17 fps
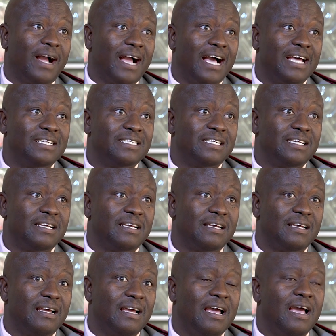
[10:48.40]
country.
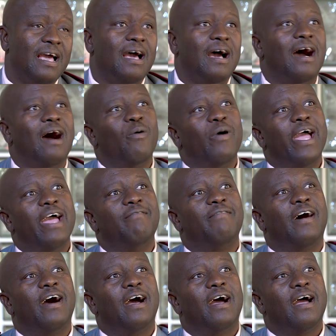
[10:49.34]

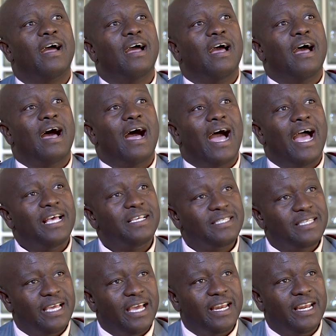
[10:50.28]
However,
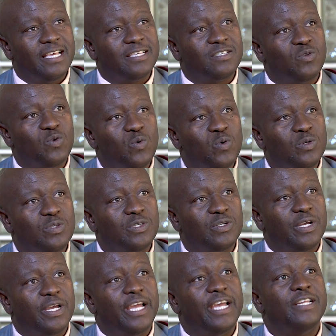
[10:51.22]
ICN has
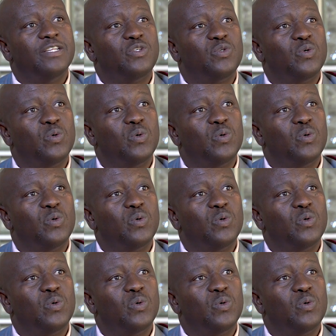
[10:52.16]
looking